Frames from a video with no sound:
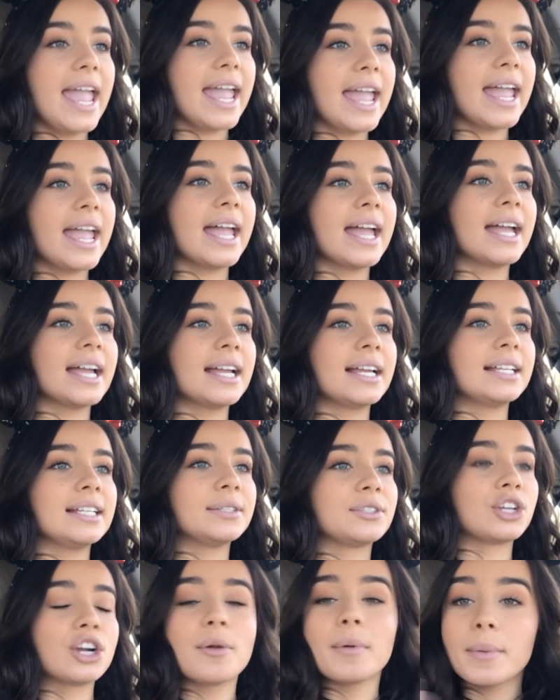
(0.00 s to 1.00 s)
And
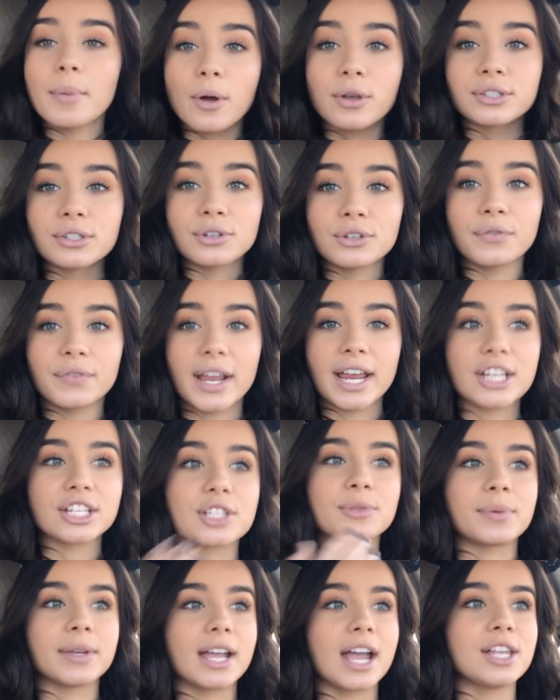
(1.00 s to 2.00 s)
turn on my post notifications
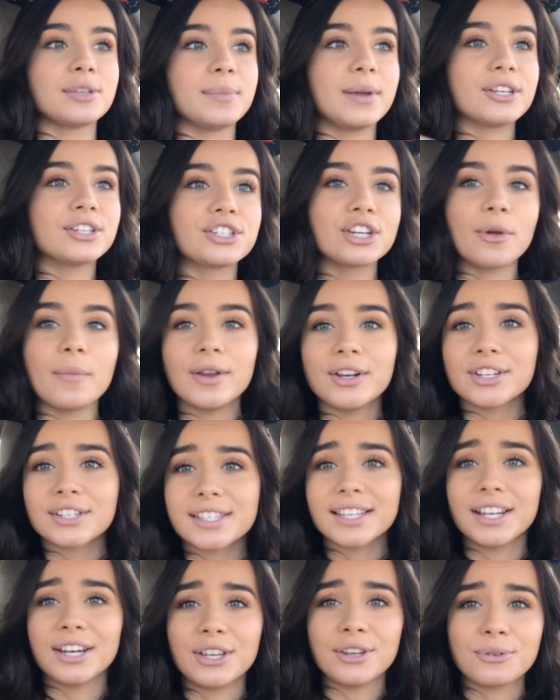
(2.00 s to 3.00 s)
because me and Shelby just
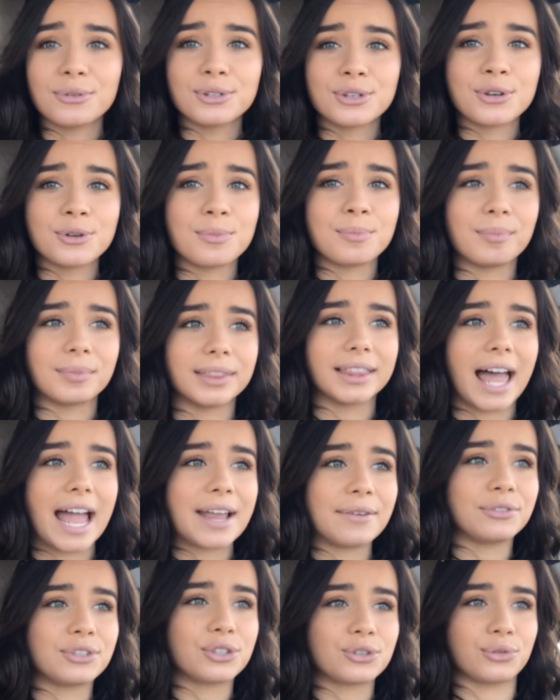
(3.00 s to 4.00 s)
did a YouTube
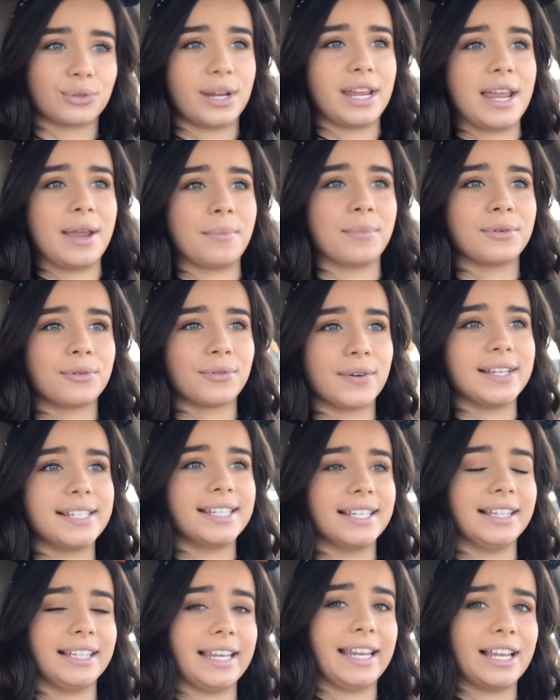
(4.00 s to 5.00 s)
live stream
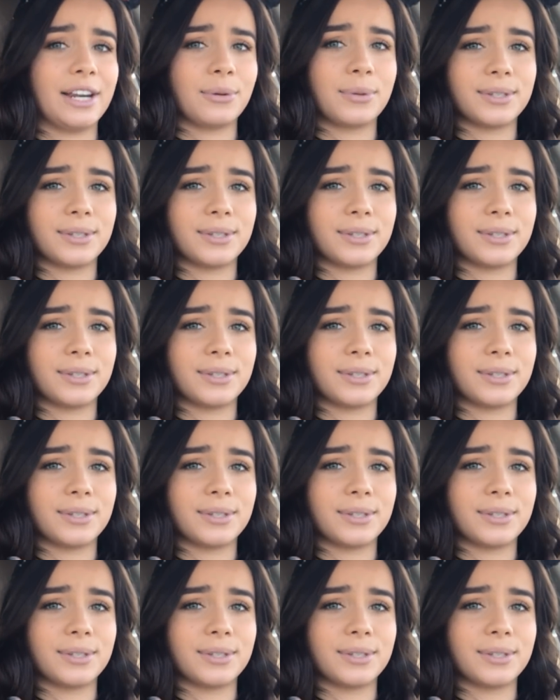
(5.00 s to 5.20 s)
recently and it